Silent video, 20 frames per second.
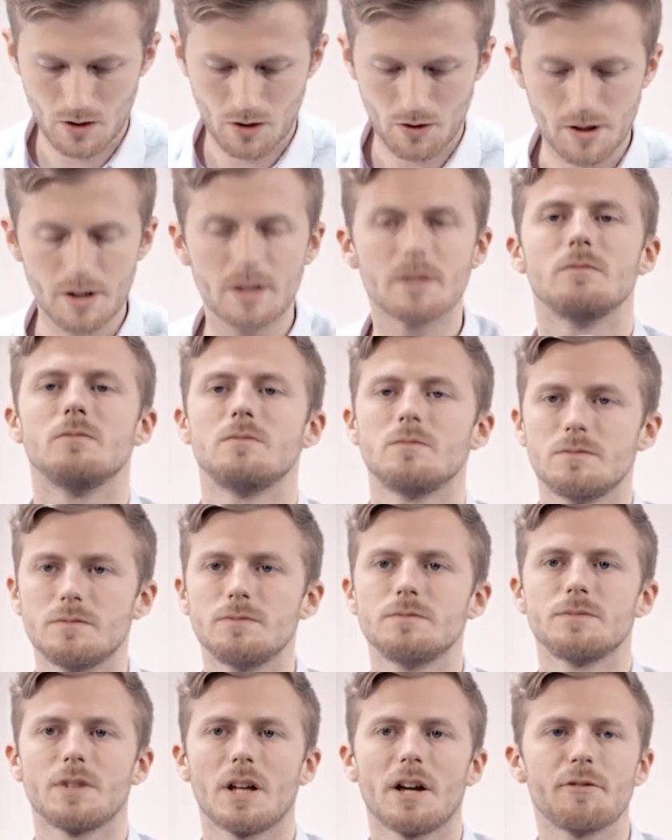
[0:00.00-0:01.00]
All right,
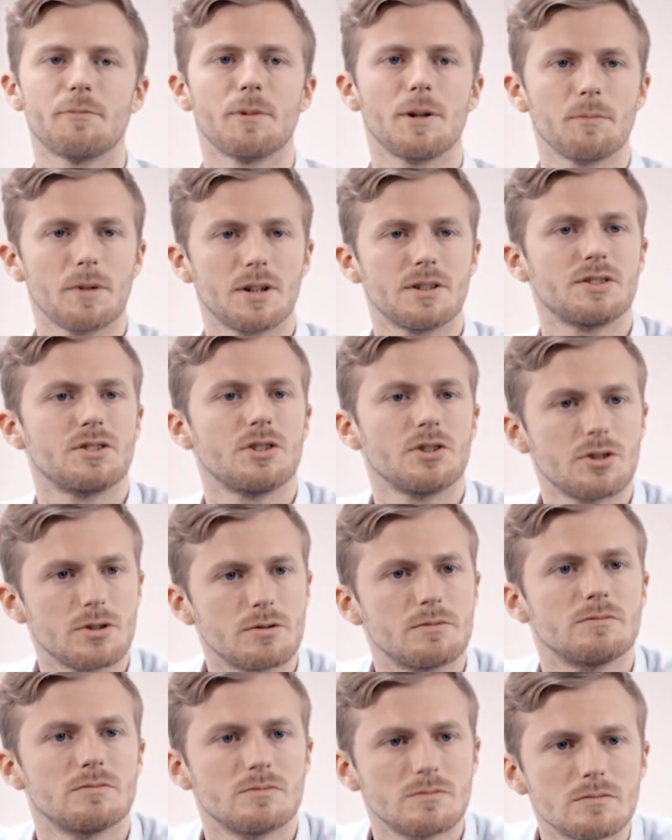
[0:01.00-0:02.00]
I've made my
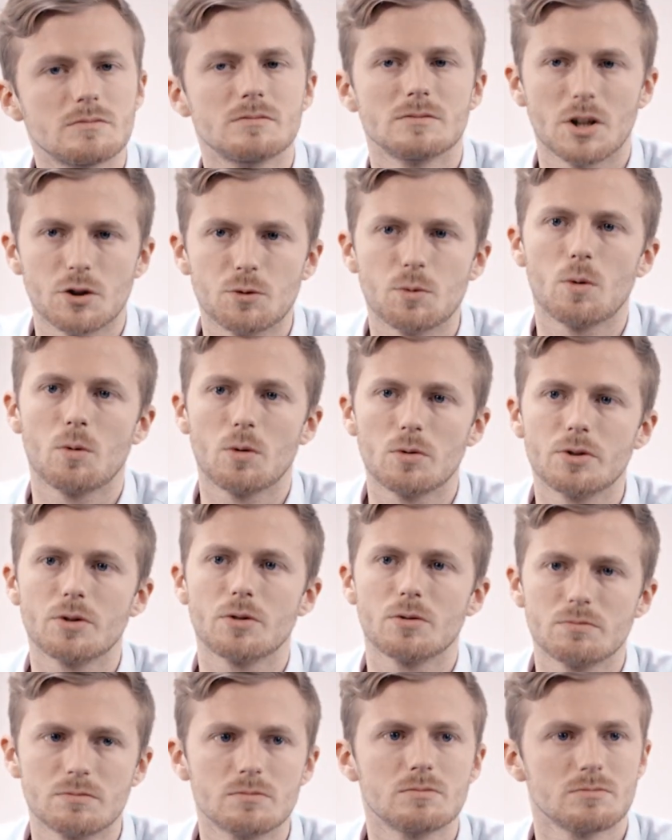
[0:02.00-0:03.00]
decision. That's what we'll
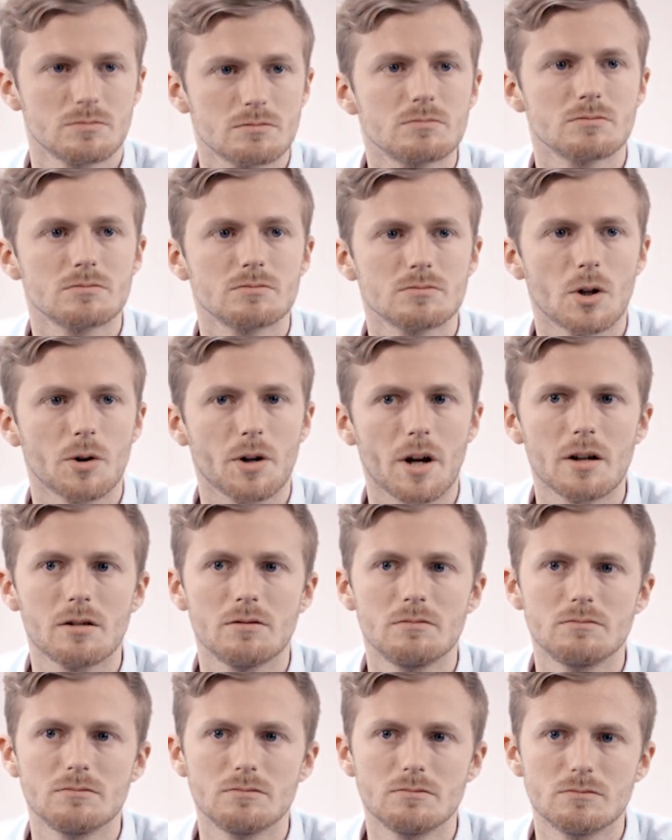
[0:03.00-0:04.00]
do, okay?